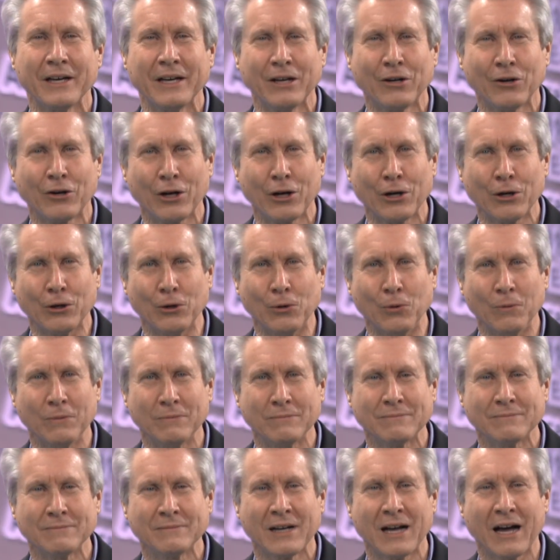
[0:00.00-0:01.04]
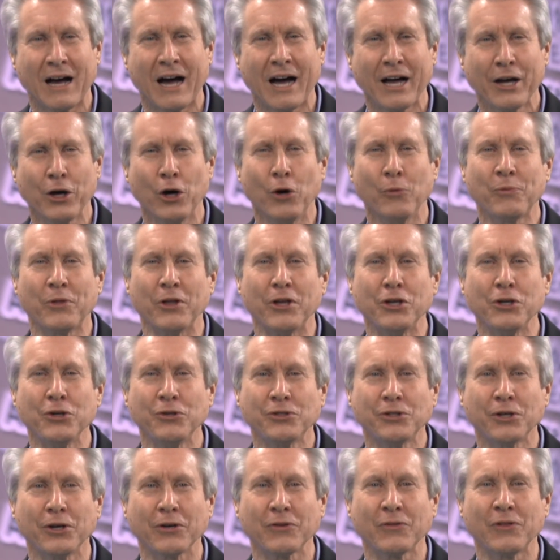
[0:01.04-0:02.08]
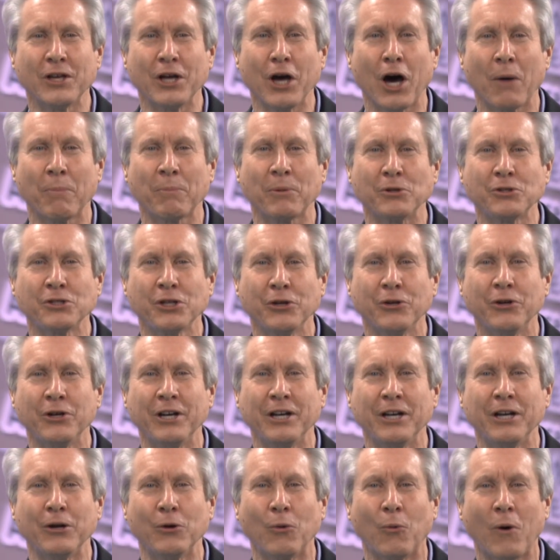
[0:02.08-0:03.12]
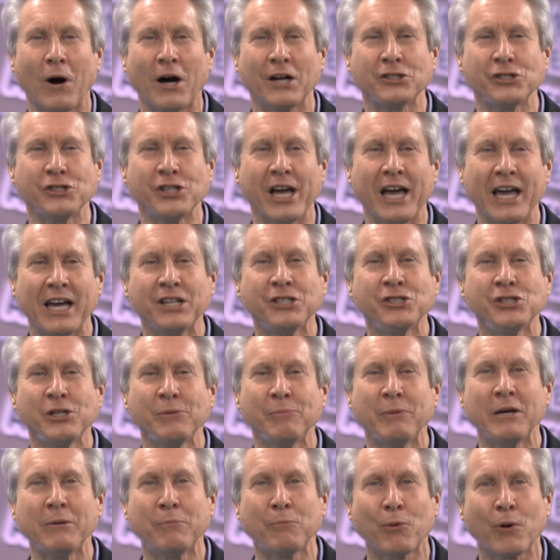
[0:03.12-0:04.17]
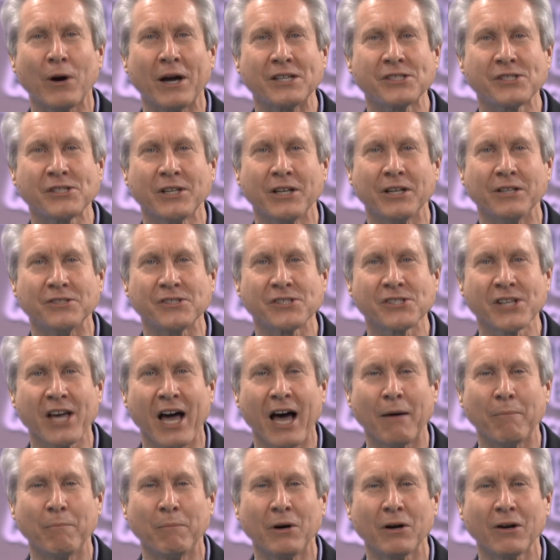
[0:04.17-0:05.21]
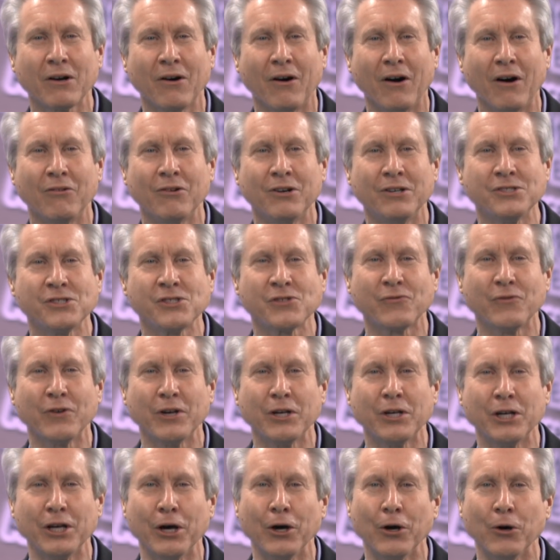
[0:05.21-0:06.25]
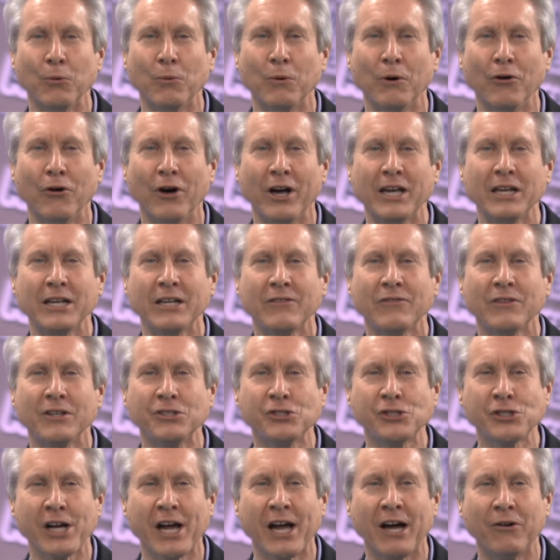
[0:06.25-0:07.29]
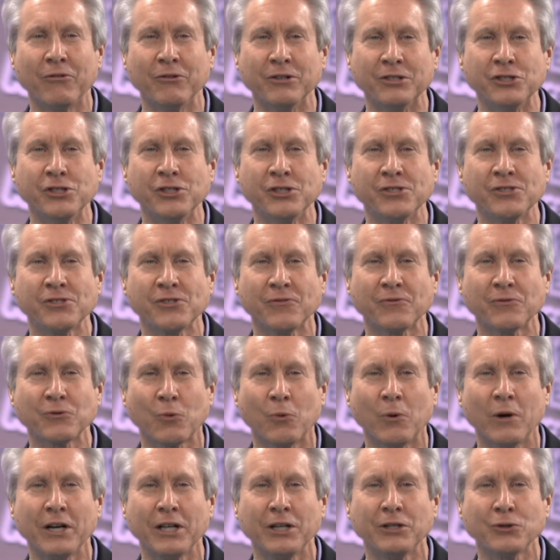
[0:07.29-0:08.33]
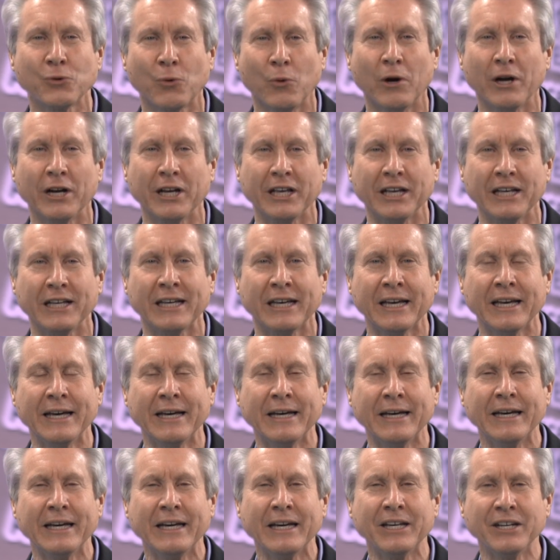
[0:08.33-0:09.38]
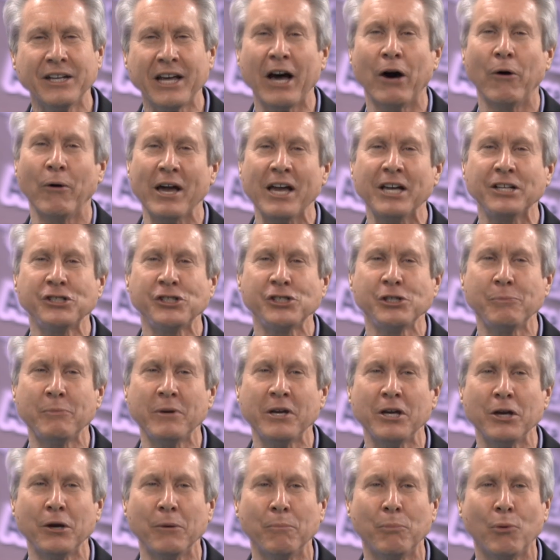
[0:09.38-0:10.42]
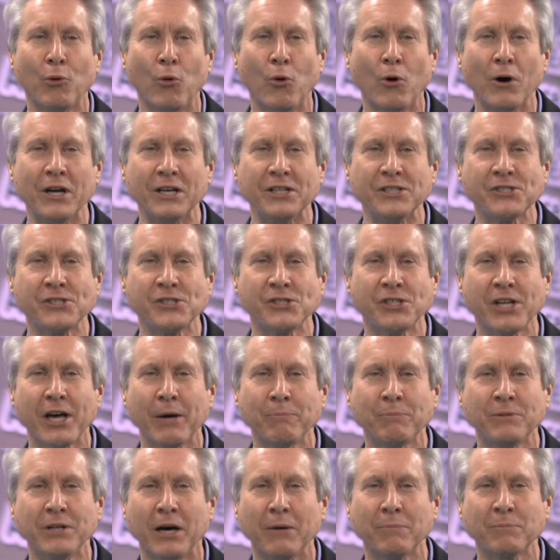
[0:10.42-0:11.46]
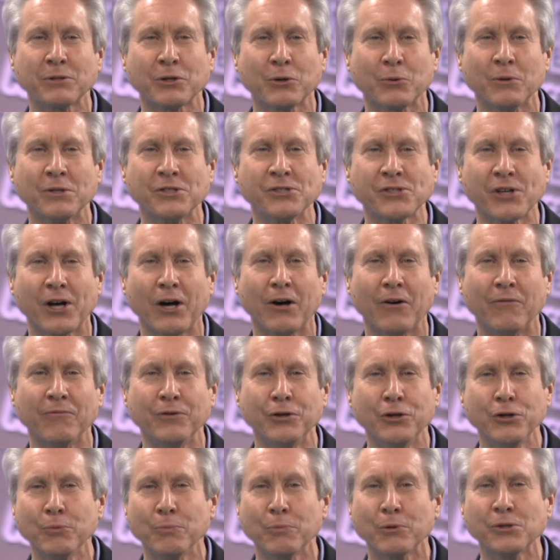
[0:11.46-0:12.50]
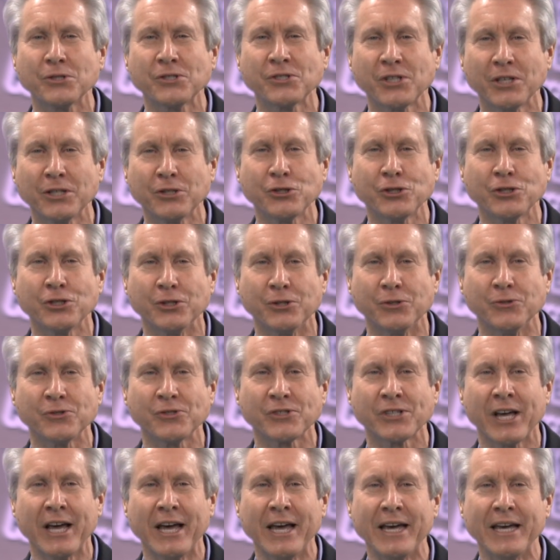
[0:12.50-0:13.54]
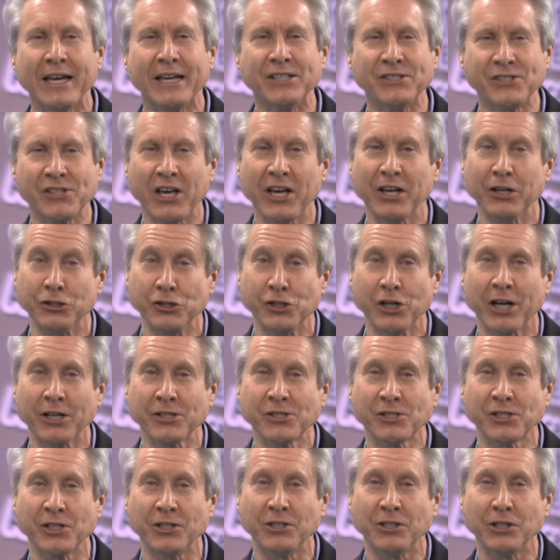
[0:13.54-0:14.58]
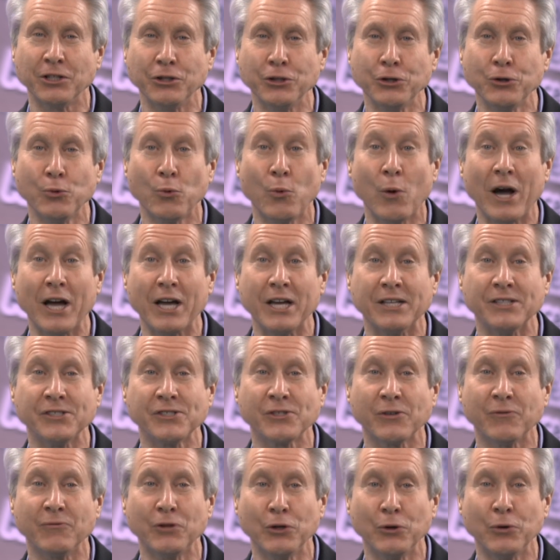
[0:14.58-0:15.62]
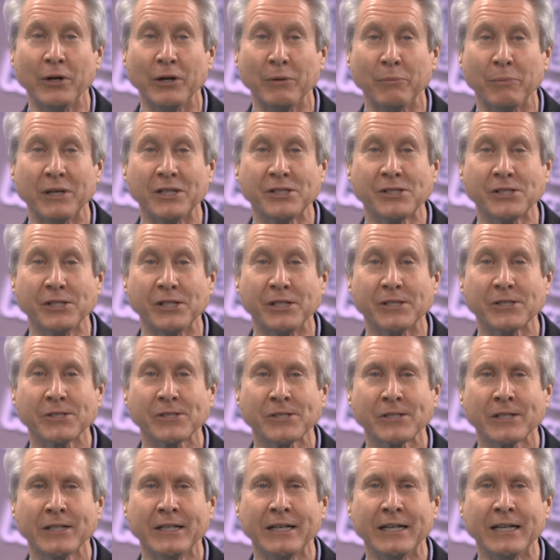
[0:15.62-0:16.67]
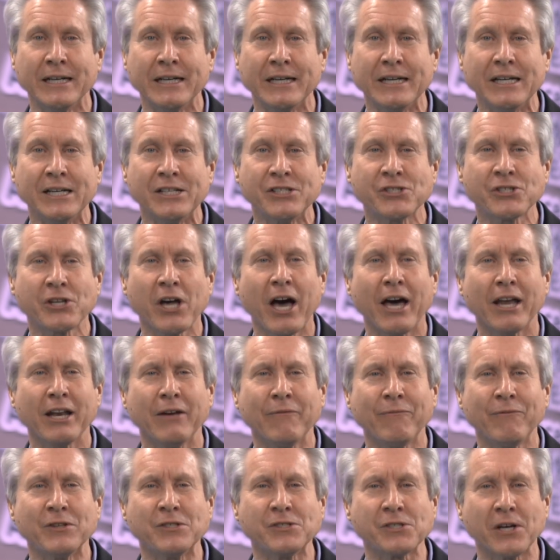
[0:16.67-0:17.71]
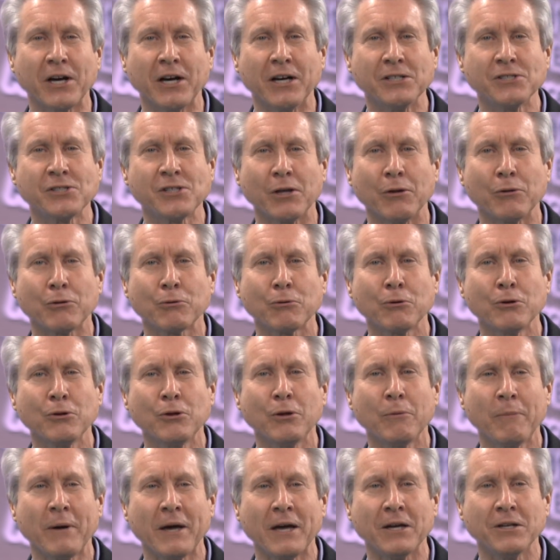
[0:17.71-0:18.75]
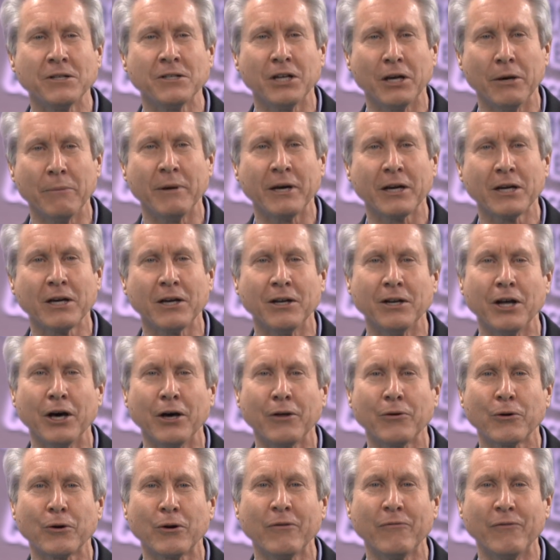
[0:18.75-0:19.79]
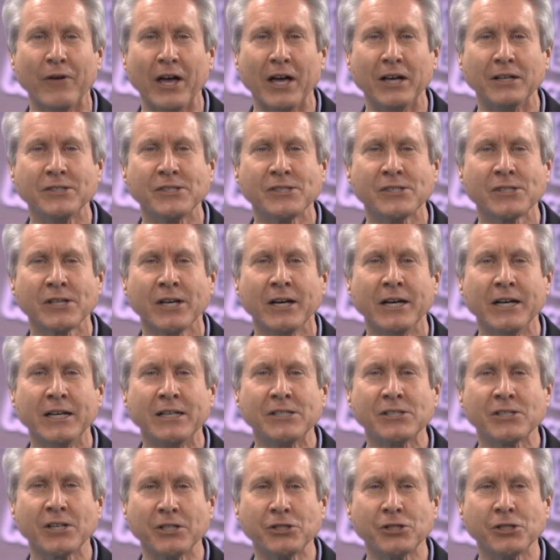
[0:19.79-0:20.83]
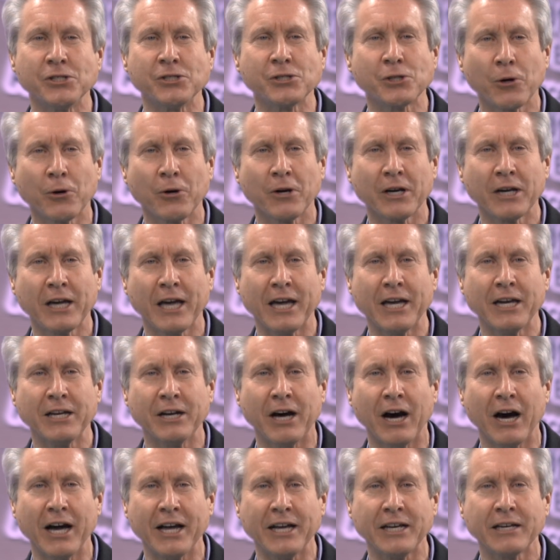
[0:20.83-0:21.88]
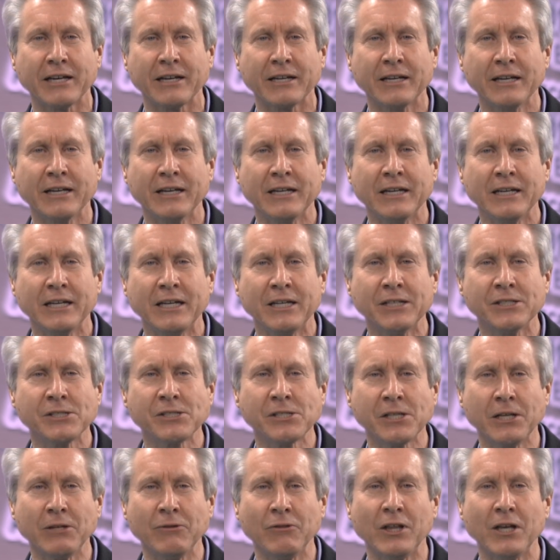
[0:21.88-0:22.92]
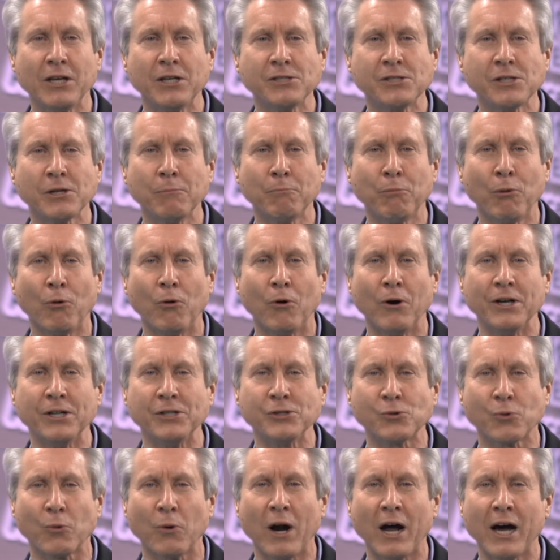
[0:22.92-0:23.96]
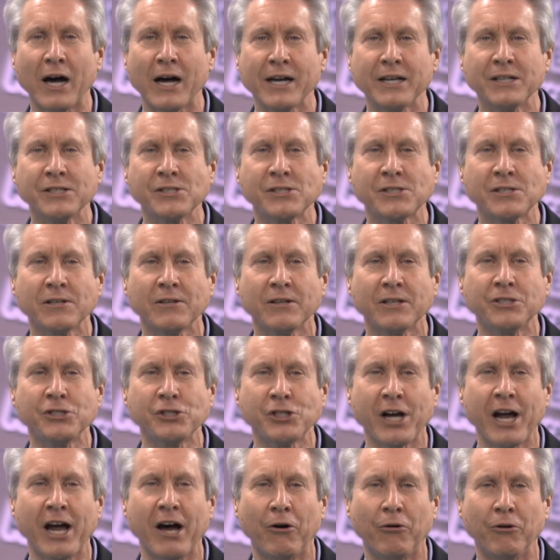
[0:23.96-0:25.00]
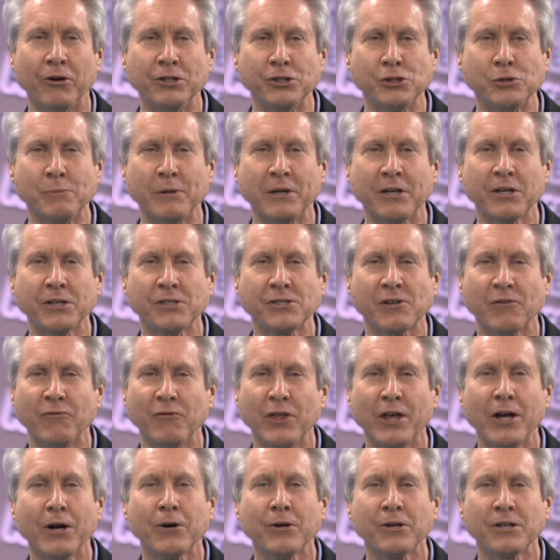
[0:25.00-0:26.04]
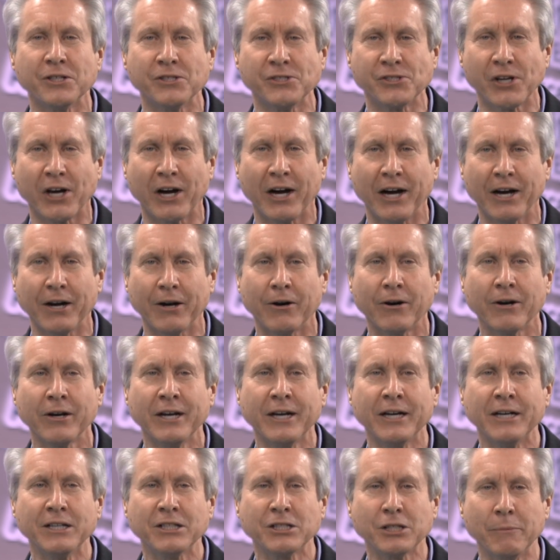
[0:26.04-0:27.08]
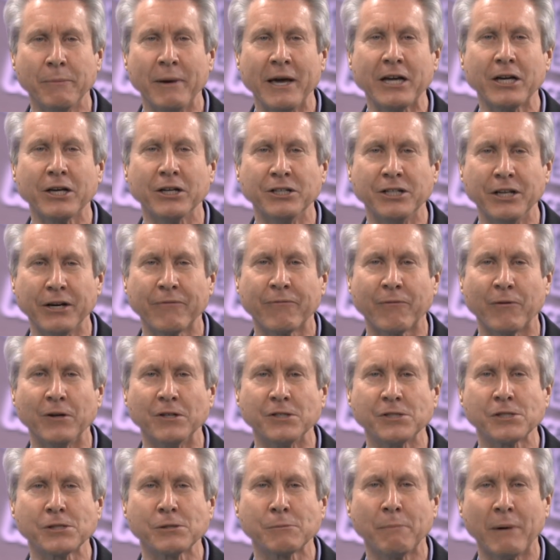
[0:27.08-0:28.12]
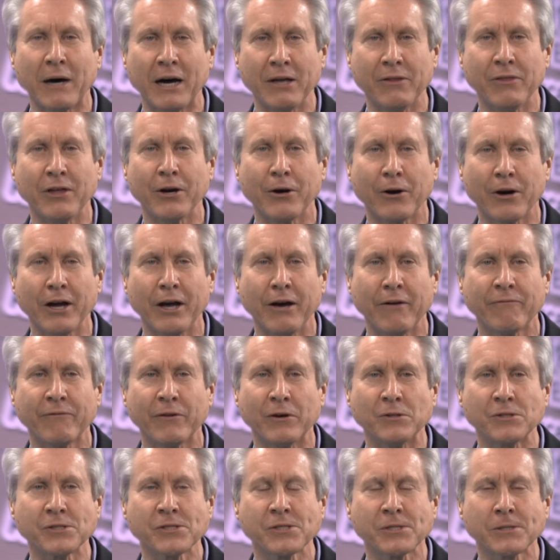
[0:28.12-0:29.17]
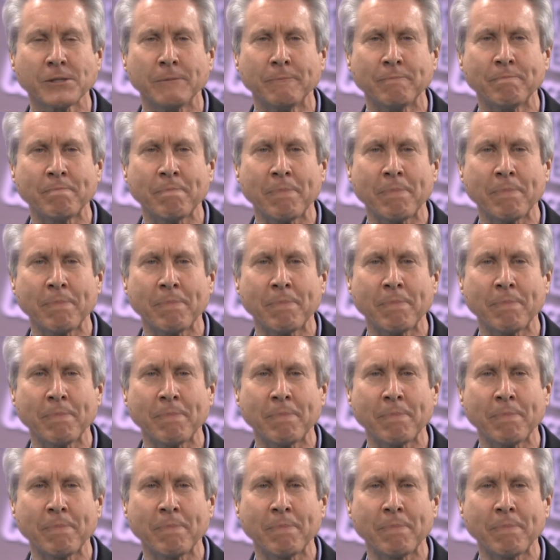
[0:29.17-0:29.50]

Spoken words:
Hello. I hope that you took the opportunity to watch HEB President Scott McClellan's video relating the challenges of 2020 and how HEB employees stepped up to resolve numerous issues as they adjusted to new ways of doing business. Scott emphasized that through the pandemic and other events, such as Hurricane Ike, he has seen these employees rise to the challenge because of their desire to make a difference by their efforts.